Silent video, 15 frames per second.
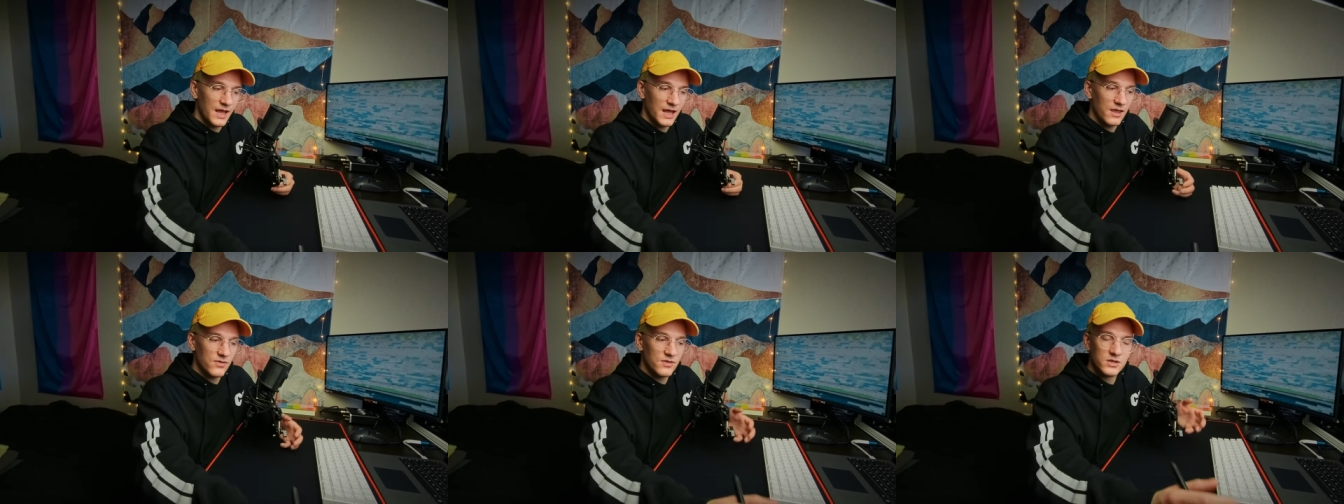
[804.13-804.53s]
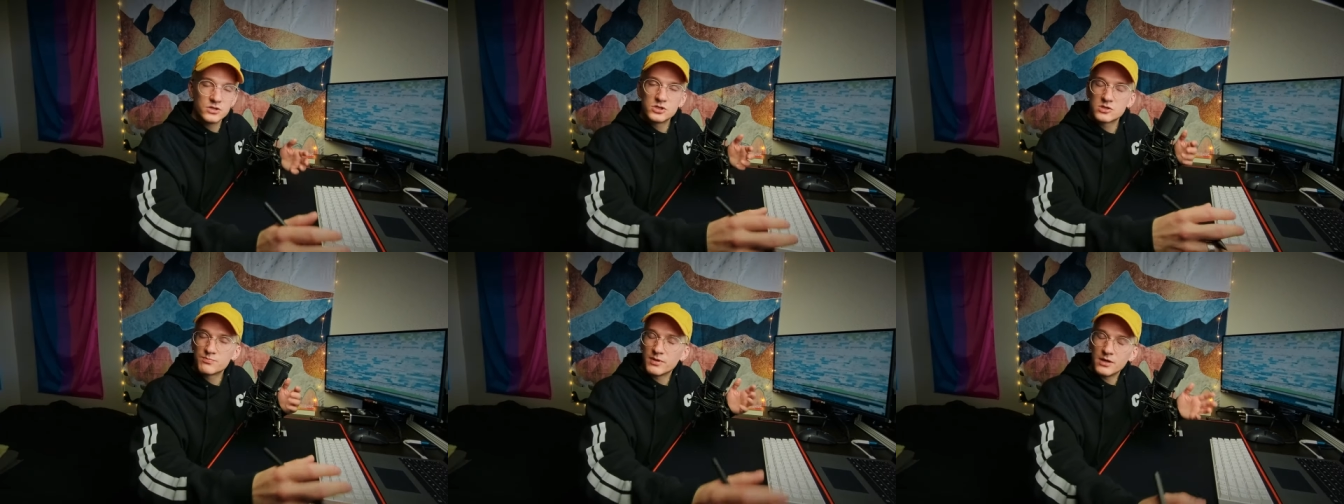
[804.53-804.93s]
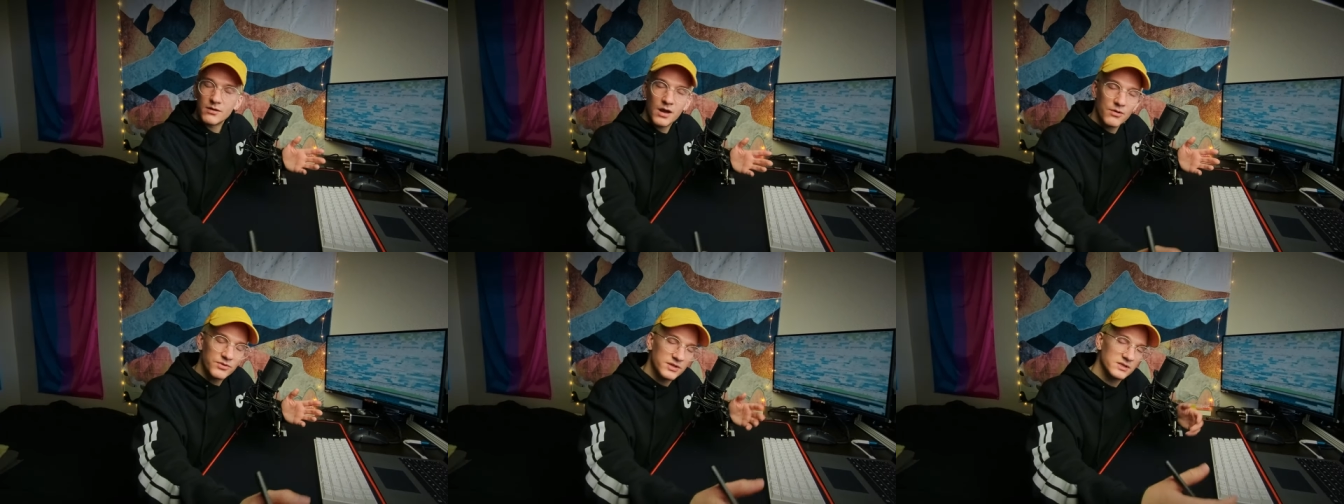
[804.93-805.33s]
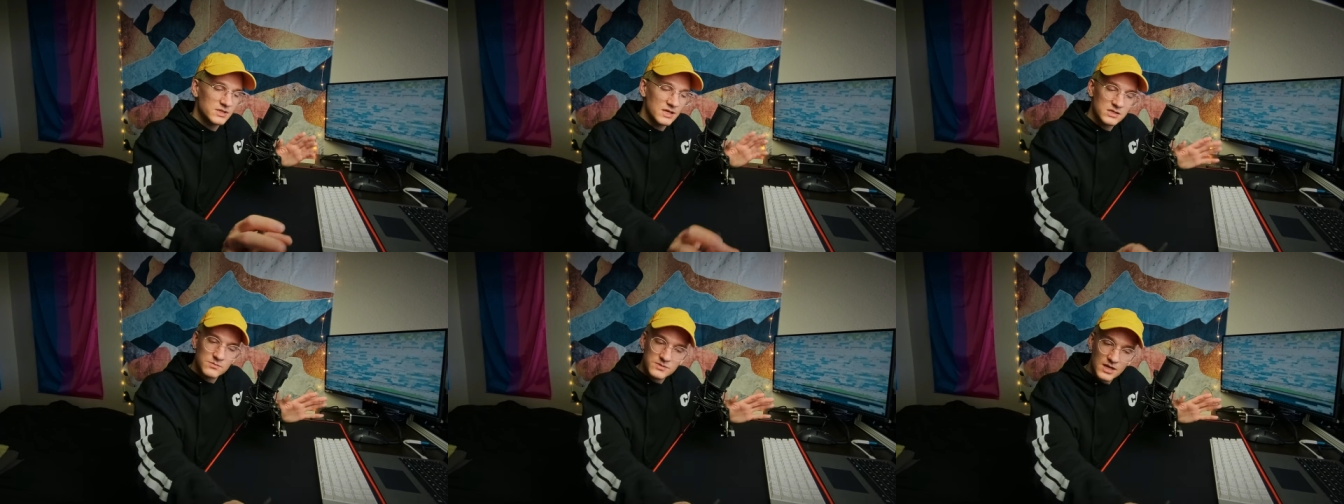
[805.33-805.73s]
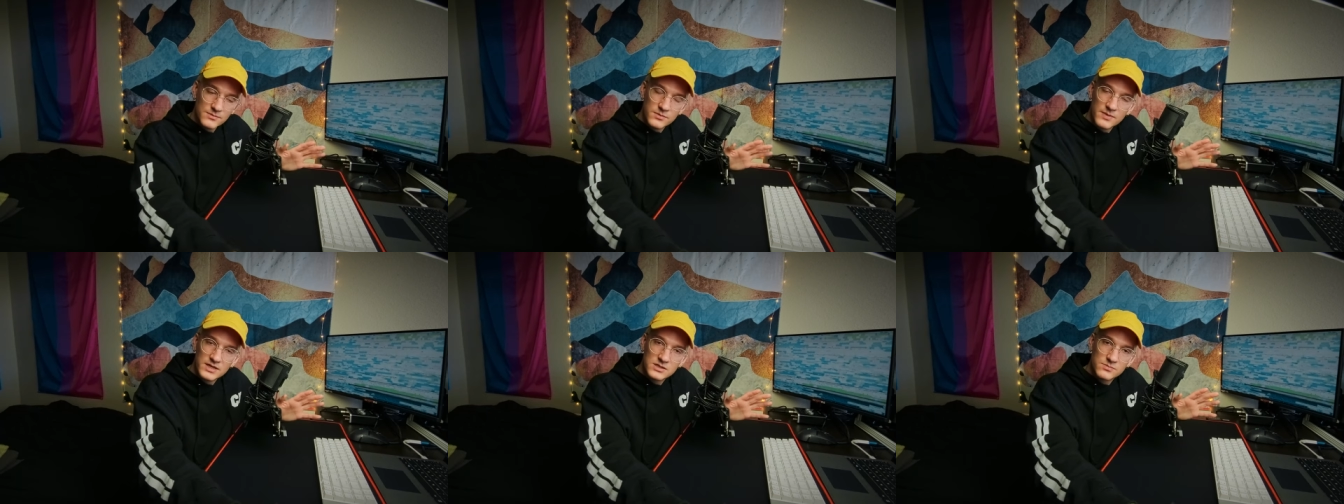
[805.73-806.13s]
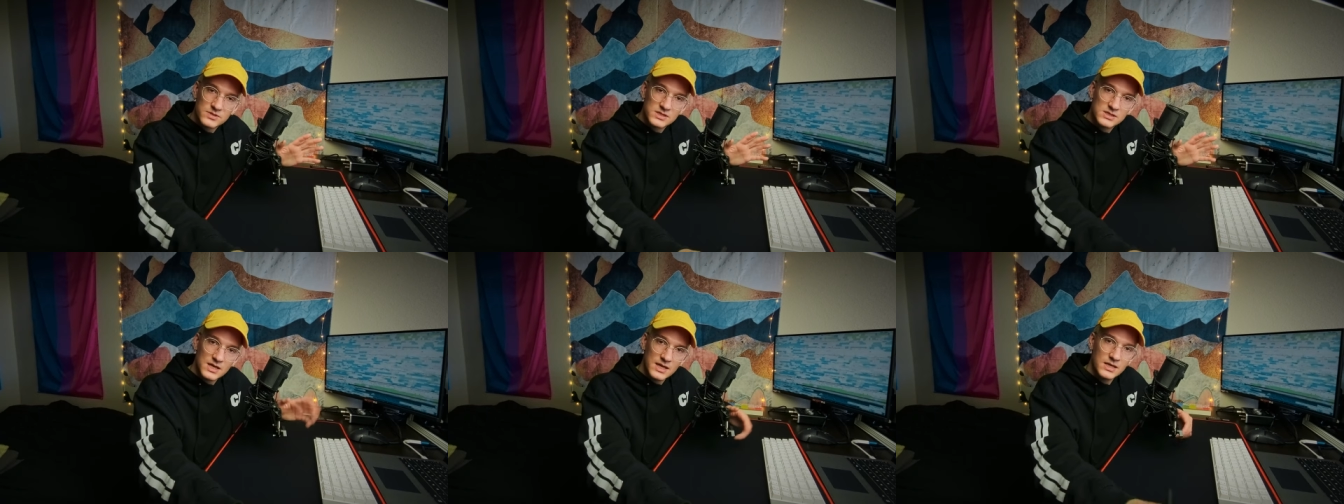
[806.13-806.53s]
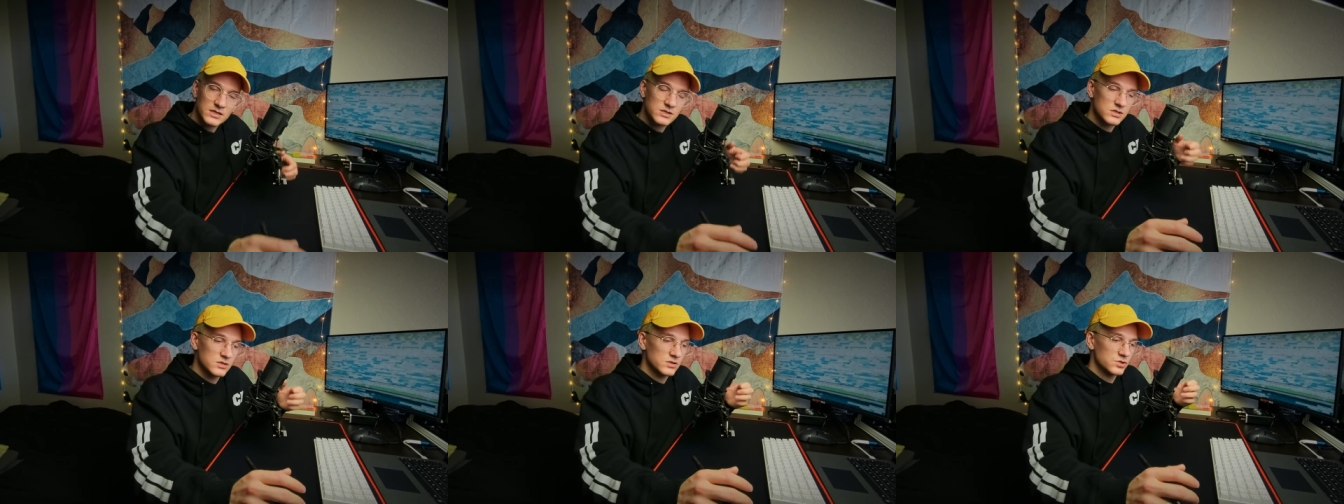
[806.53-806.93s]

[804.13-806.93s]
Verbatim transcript: And then just play around with it. Take some time to make some mistakes,